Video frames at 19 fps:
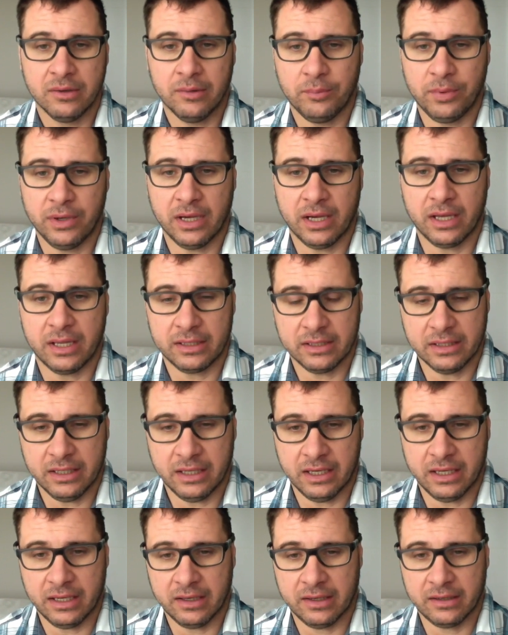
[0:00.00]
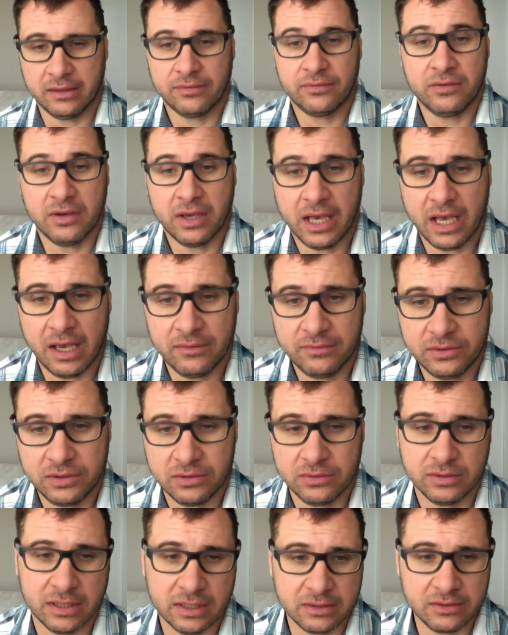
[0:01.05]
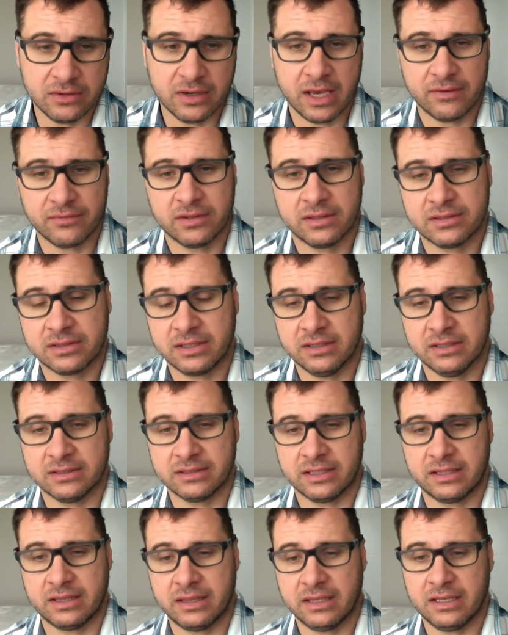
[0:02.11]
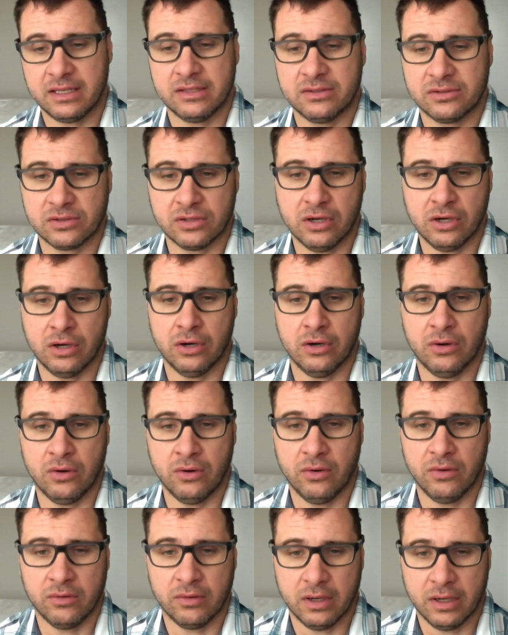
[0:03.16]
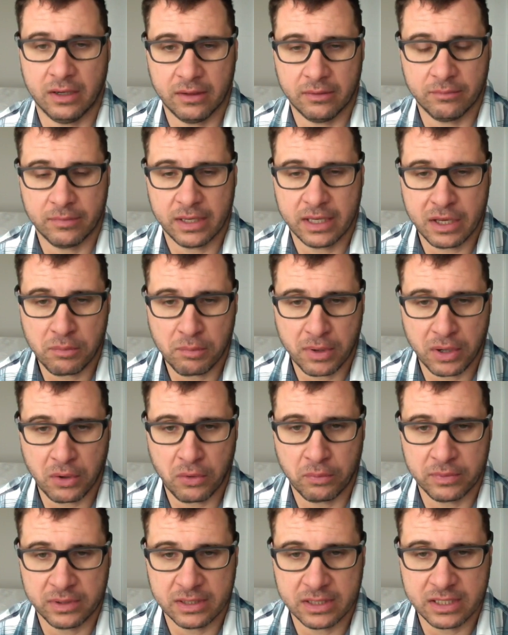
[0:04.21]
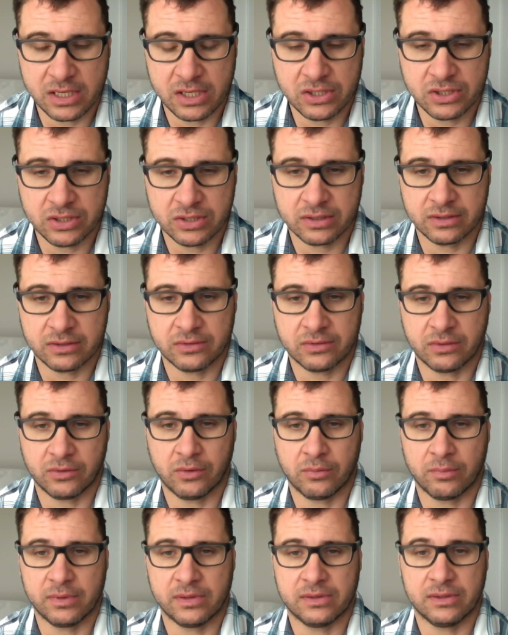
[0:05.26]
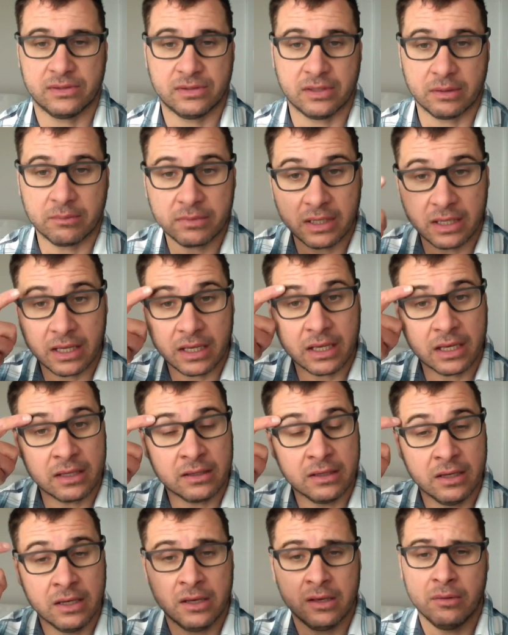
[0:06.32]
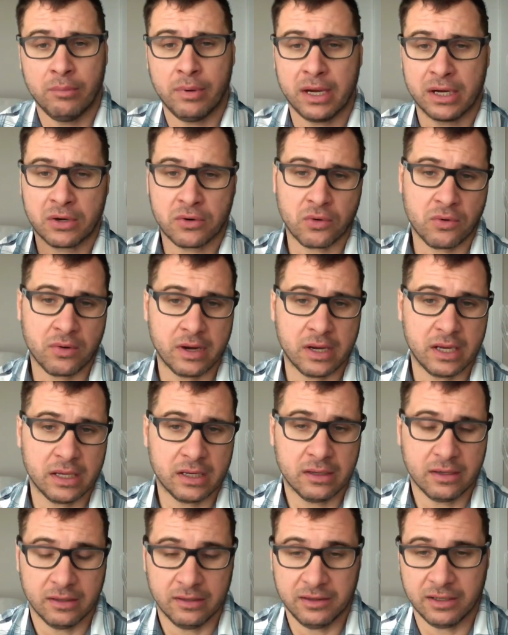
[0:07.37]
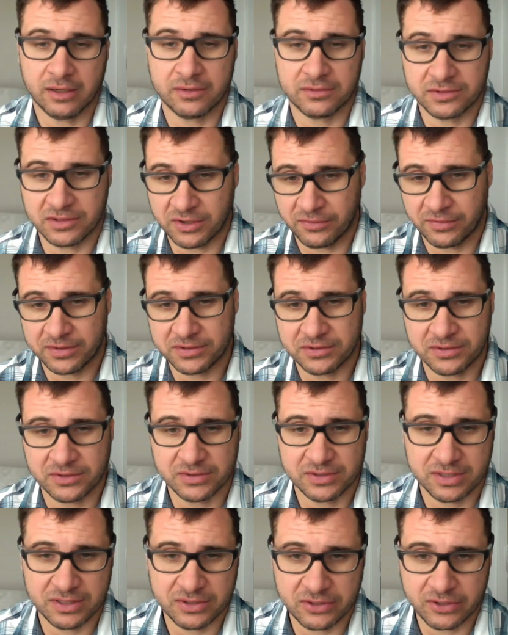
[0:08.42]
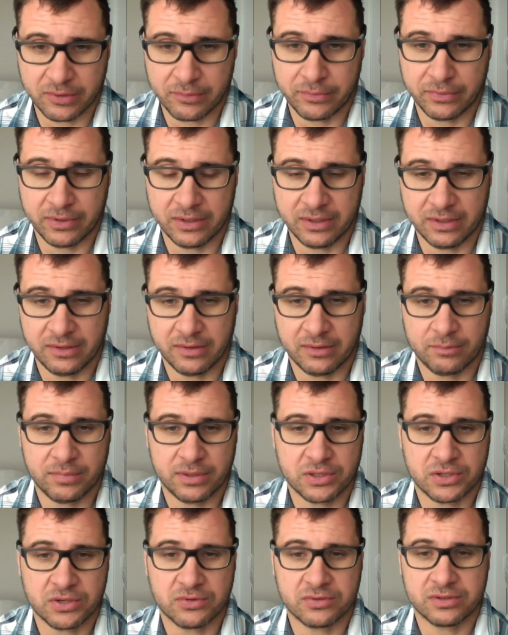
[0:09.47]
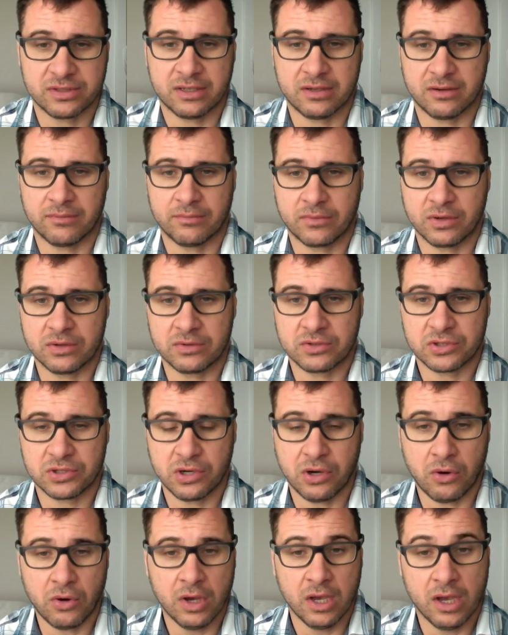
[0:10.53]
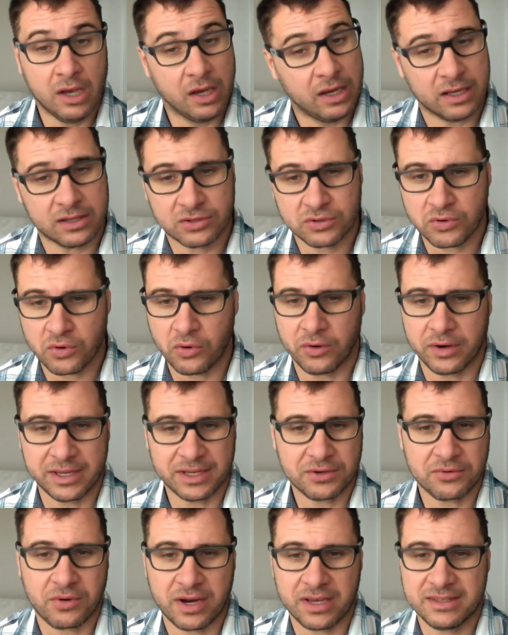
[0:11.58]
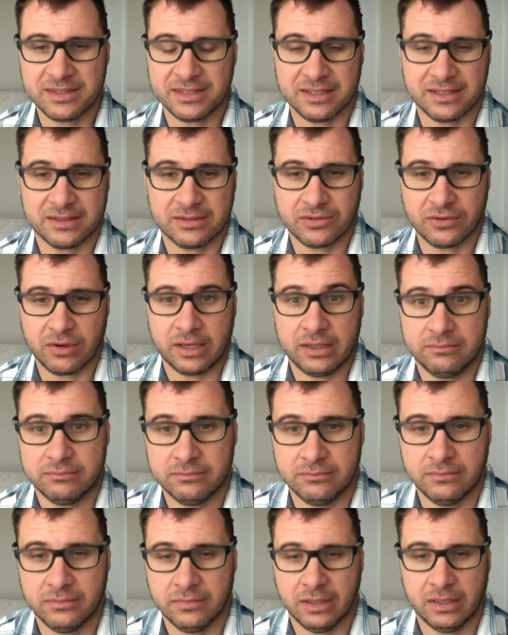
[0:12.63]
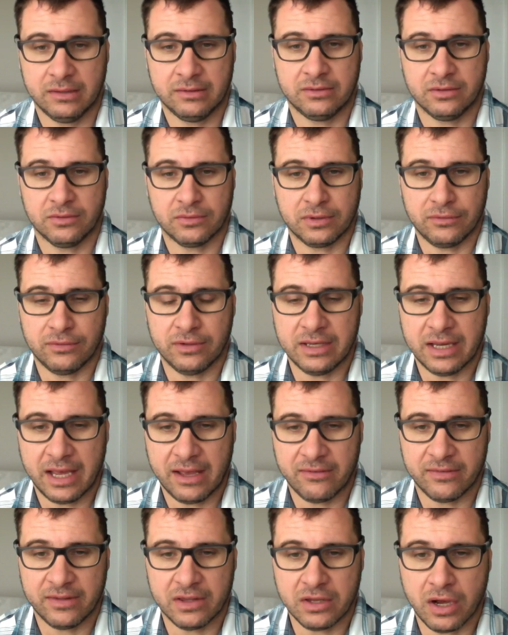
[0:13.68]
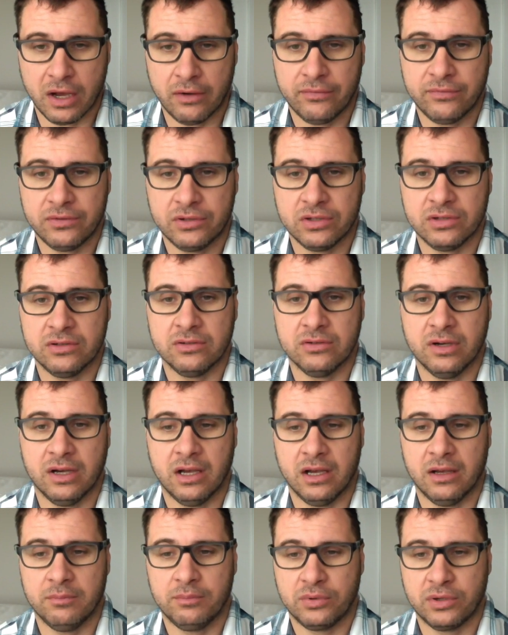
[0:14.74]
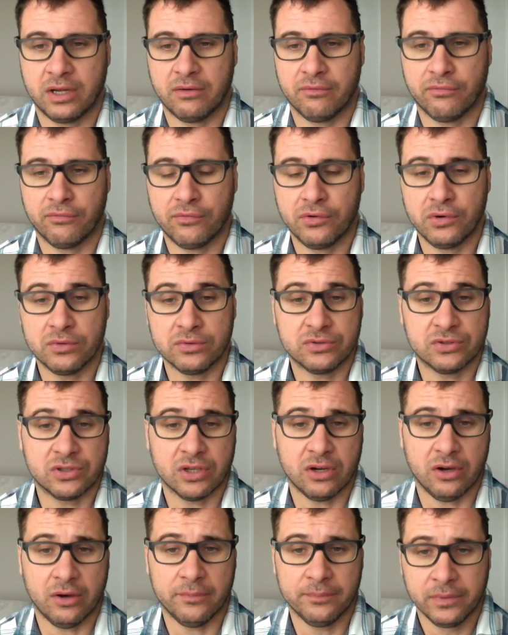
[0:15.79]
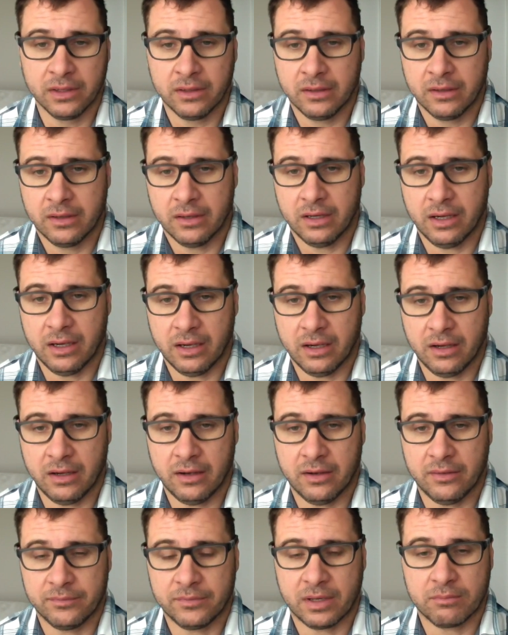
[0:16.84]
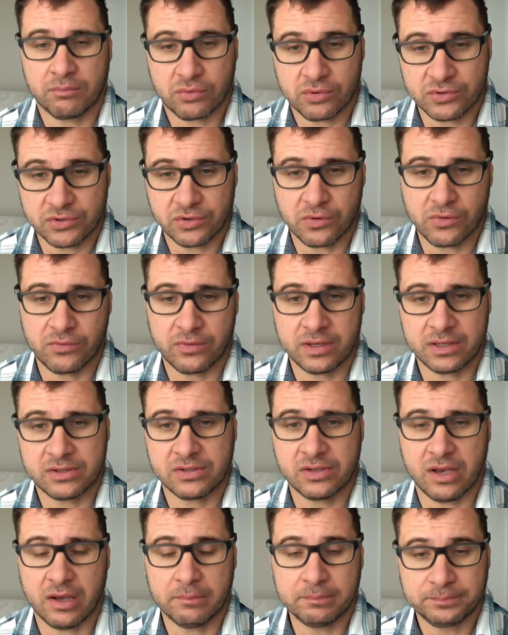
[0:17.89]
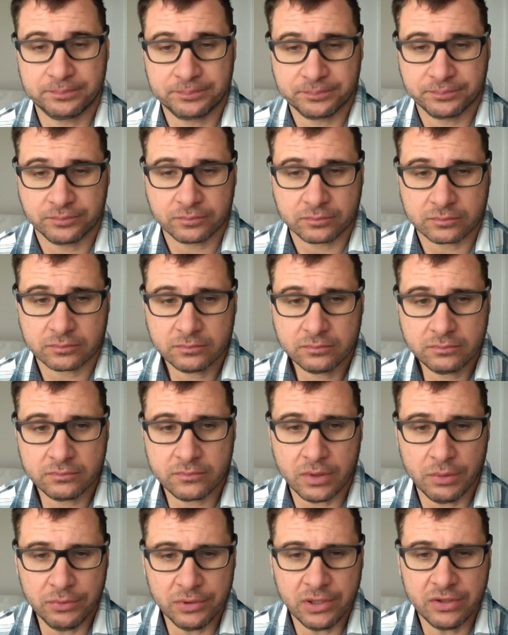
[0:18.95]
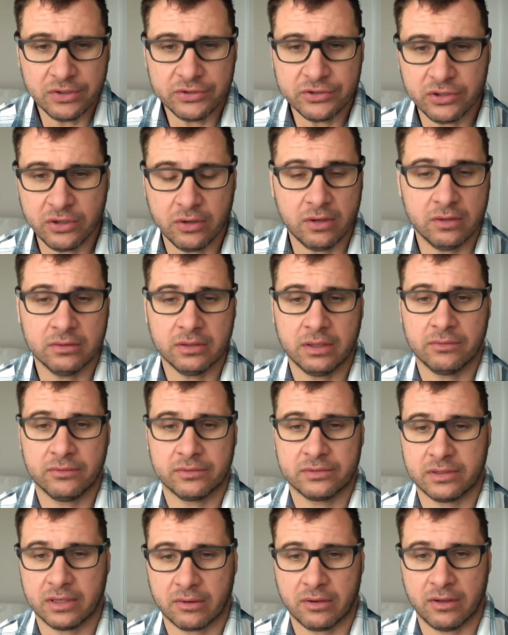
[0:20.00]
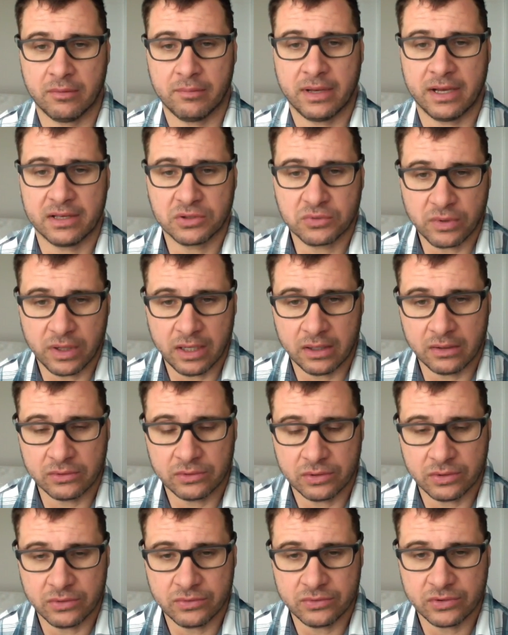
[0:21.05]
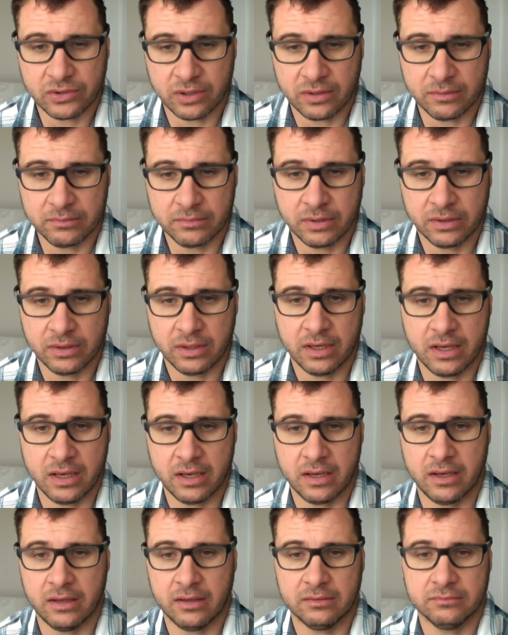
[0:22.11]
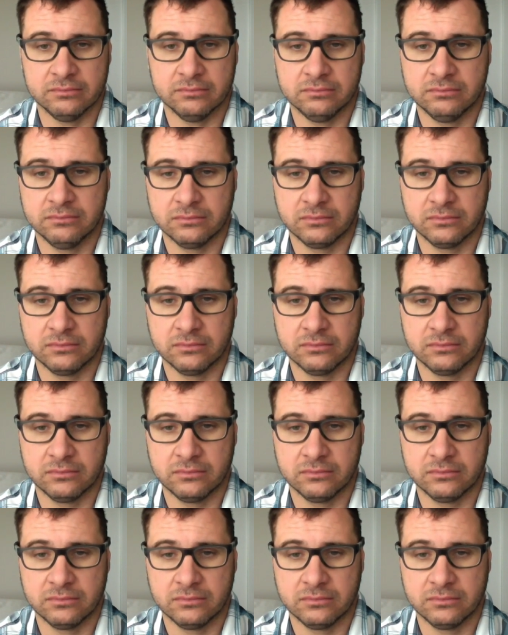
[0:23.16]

But uh, if you have to, then you have the skills at least. So uh, making my own medication, it's a little bit the same thing. And by growing a lot of stuff, as you'll see some in the pictures that I'm going to show, it's growing crazy. And so I don't even have enough to uh, put in food. So uh, I'm preserving some well, so I was like, oh, might as well do some um,